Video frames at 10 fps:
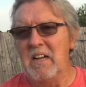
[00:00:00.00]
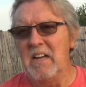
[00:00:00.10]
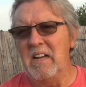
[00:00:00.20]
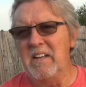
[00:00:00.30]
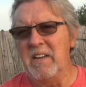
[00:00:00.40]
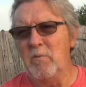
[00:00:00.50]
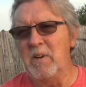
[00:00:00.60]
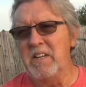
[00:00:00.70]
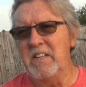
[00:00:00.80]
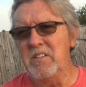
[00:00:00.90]
Now what
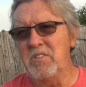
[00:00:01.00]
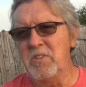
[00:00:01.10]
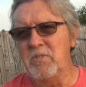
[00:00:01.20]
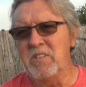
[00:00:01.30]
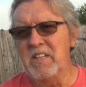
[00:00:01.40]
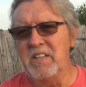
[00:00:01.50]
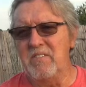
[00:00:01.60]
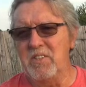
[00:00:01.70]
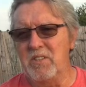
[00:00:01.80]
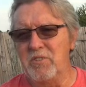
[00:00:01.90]
it does do is it
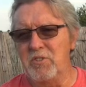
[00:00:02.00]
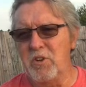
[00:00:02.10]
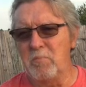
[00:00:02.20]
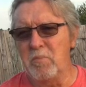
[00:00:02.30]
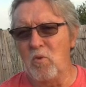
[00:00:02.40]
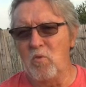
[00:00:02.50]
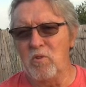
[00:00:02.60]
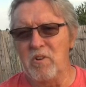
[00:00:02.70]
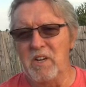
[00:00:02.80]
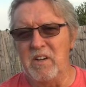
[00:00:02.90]
leaves a little sharp
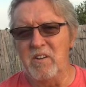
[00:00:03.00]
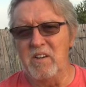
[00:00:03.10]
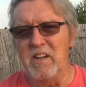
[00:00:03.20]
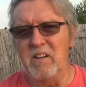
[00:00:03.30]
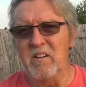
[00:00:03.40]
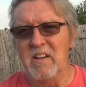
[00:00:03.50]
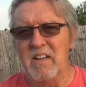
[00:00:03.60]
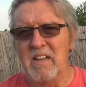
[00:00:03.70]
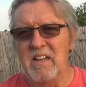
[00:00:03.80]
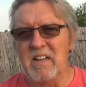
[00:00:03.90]
corner here and there.
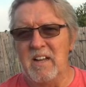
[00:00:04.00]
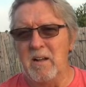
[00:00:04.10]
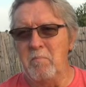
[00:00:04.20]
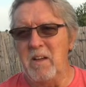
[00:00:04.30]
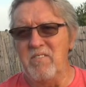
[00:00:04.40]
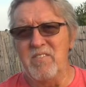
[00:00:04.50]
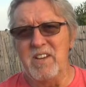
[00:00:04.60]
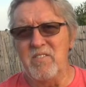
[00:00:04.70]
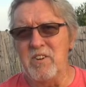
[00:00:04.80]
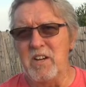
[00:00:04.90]
I've
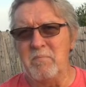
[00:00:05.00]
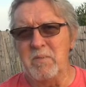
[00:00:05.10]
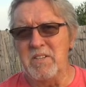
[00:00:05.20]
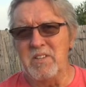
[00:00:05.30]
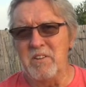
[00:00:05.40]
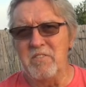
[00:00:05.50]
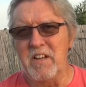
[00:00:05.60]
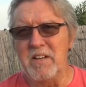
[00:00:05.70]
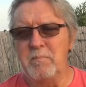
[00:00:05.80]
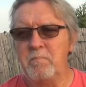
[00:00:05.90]
never cut myself
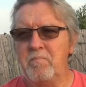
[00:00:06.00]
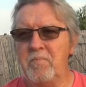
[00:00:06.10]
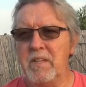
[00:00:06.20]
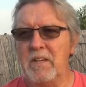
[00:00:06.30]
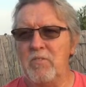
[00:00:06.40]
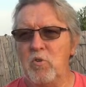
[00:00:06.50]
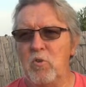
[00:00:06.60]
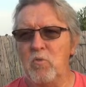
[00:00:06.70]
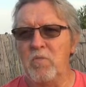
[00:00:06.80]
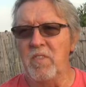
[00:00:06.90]
on them. If you
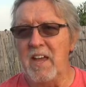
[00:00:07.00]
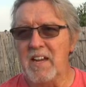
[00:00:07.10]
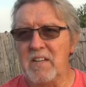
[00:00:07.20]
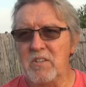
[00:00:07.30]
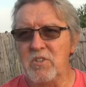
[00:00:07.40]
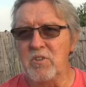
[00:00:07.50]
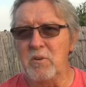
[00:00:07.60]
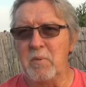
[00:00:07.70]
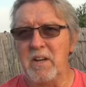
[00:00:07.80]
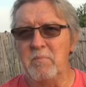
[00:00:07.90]
were that concerned
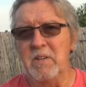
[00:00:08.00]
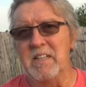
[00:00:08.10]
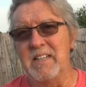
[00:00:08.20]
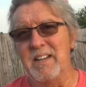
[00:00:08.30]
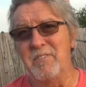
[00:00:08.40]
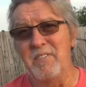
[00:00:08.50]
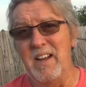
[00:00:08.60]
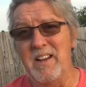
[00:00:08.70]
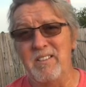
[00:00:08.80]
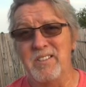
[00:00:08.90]
about them, you could take a
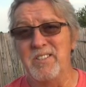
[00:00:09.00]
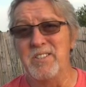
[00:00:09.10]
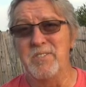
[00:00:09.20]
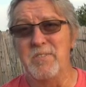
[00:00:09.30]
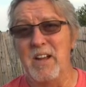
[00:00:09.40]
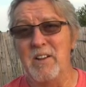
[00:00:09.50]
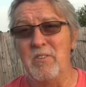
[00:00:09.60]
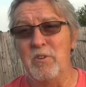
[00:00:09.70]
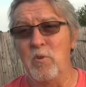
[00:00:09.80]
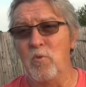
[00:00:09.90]
file and just file
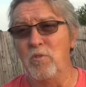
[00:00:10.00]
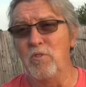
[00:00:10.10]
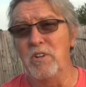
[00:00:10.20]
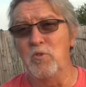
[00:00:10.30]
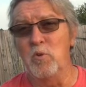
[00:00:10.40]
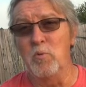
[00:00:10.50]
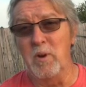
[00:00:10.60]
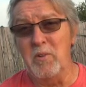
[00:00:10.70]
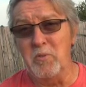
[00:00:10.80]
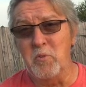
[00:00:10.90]
the corner and do a
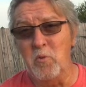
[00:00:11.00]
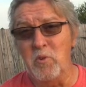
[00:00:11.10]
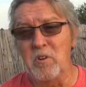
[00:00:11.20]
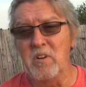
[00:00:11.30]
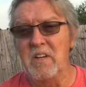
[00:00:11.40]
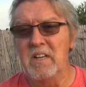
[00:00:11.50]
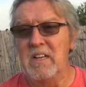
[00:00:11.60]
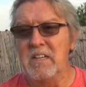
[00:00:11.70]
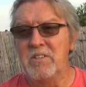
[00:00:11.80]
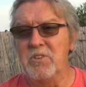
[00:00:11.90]
round corner
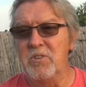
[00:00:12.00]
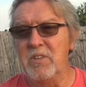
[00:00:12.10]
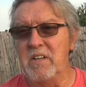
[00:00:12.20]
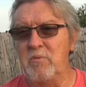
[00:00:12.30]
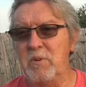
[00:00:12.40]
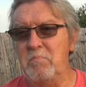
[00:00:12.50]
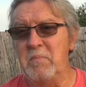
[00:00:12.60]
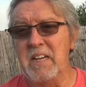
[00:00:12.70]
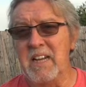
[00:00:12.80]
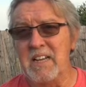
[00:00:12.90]
so that it wouldn't
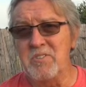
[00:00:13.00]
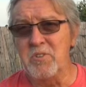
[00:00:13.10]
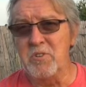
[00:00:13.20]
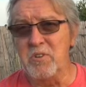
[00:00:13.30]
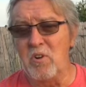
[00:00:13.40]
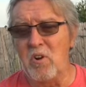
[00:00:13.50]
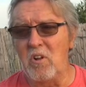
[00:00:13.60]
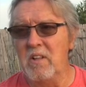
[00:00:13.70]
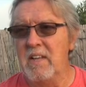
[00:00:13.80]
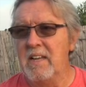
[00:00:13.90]
be a hazard at all.